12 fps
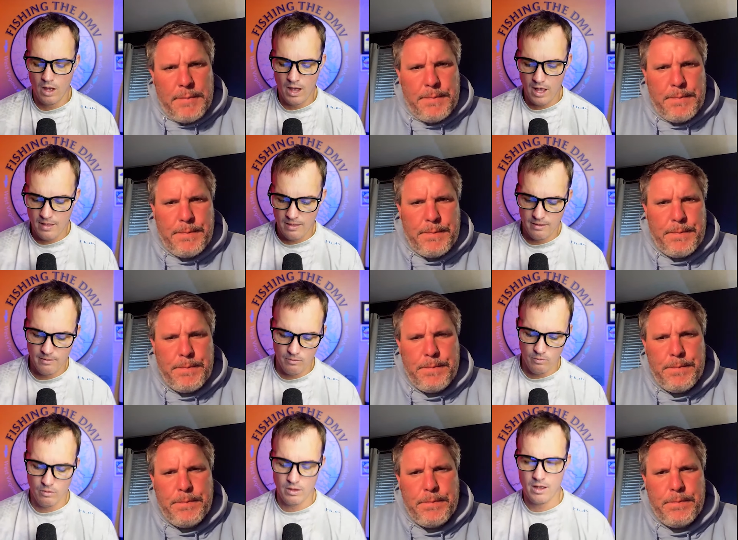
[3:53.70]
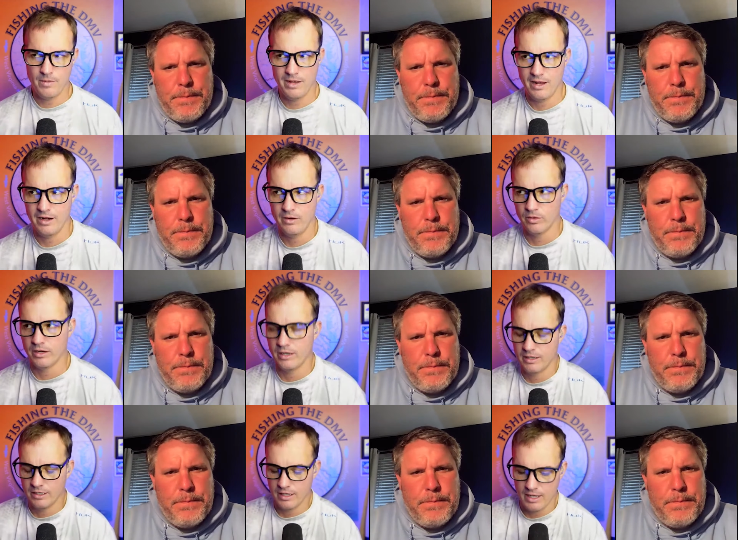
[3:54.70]
Speaker 1: Yeah. I mean, I know we're
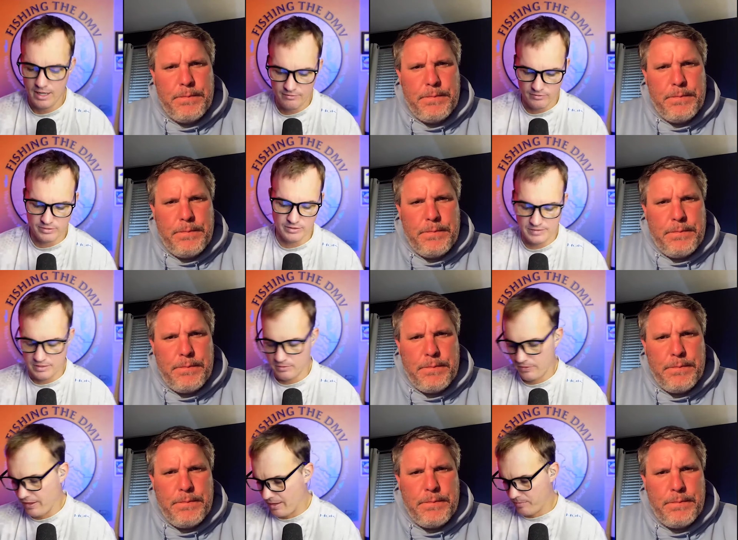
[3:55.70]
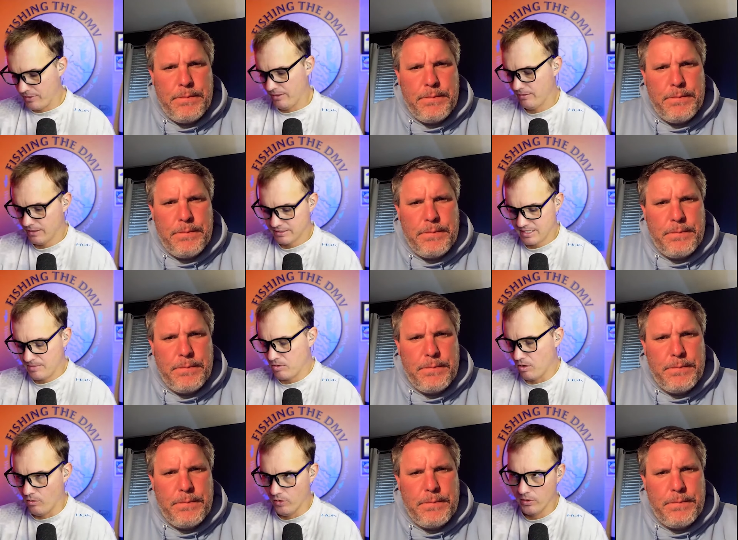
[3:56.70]
going to get ahead of ourselves there with that, but let's keep
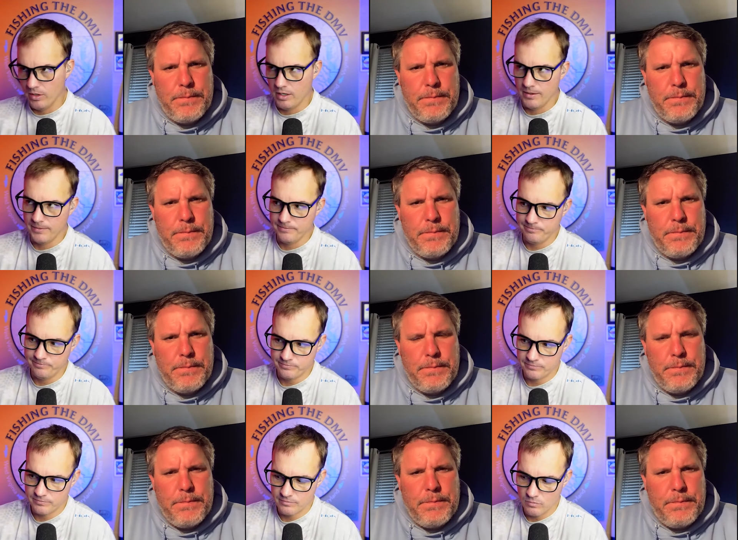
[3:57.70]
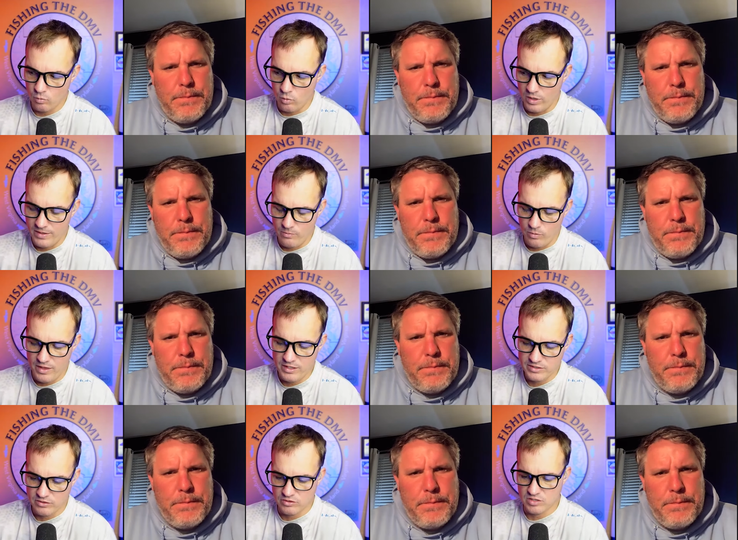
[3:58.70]
going. When they
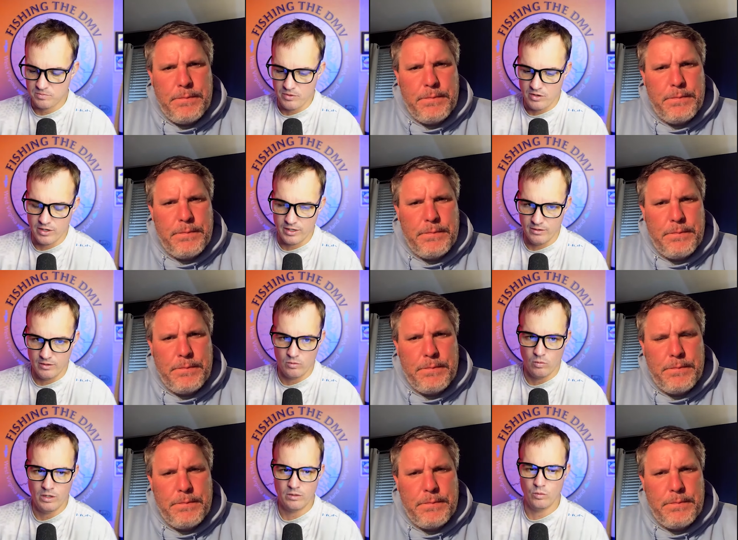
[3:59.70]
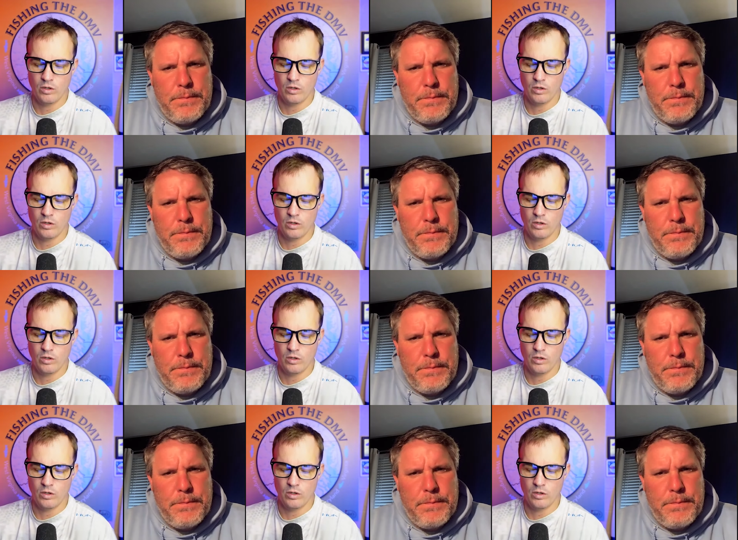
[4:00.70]
start spawning, like what